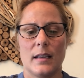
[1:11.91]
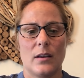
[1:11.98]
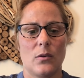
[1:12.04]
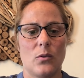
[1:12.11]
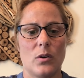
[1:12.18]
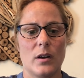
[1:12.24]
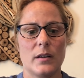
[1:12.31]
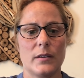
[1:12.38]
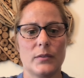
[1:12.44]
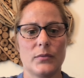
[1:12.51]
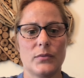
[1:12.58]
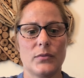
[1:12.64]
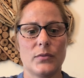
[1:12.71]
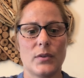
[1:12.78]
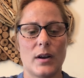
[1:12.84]
or
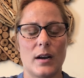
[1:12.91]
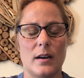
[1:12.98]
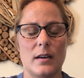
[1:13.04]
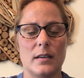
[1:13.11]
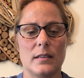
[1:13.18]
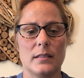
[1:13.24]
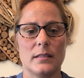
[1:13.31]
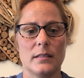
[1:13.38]
if uh,